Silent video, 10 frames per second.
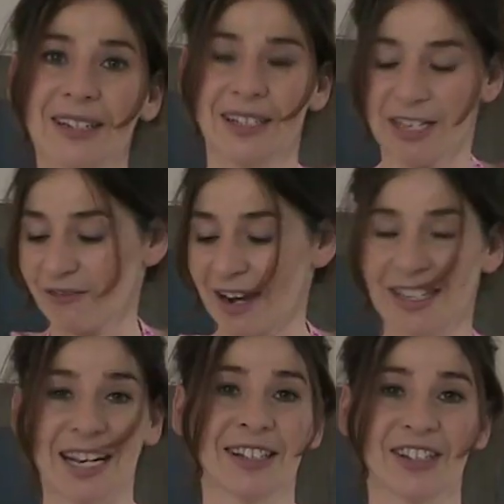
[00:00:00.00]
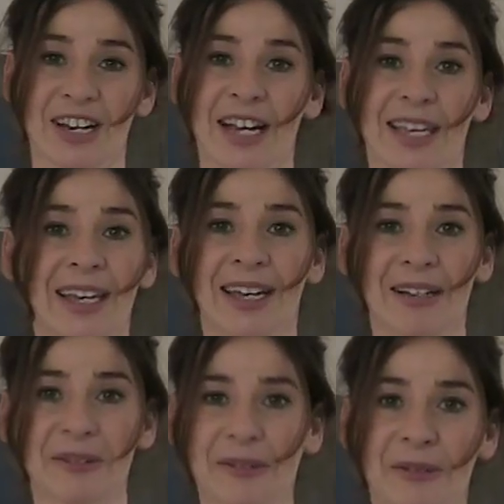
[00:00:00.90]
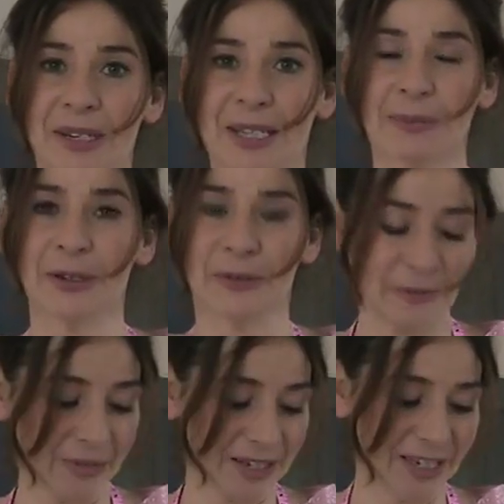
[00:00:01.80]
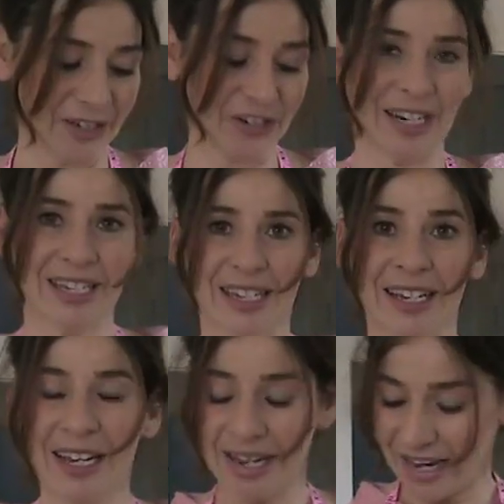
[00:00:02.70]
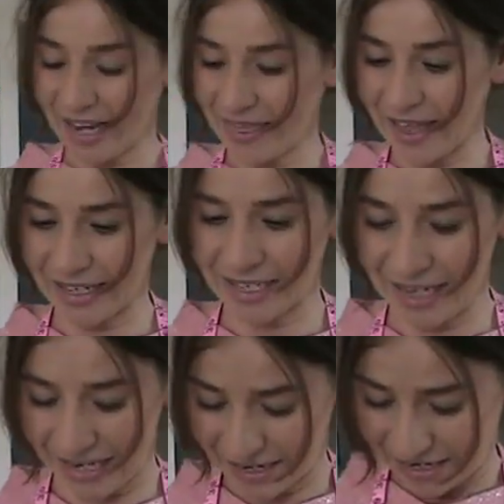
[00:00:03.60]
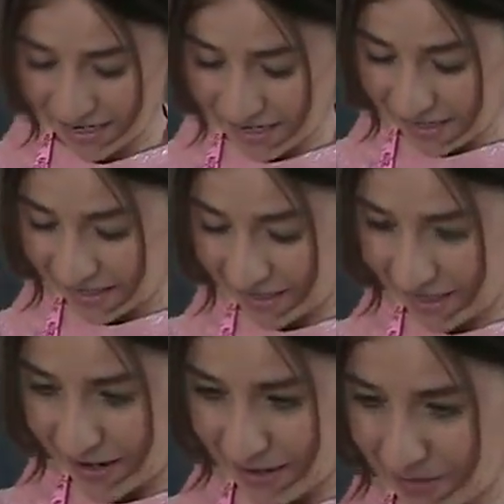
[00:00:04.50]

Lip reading: your granddad's jacket or your special vintage jacket, and that's it. So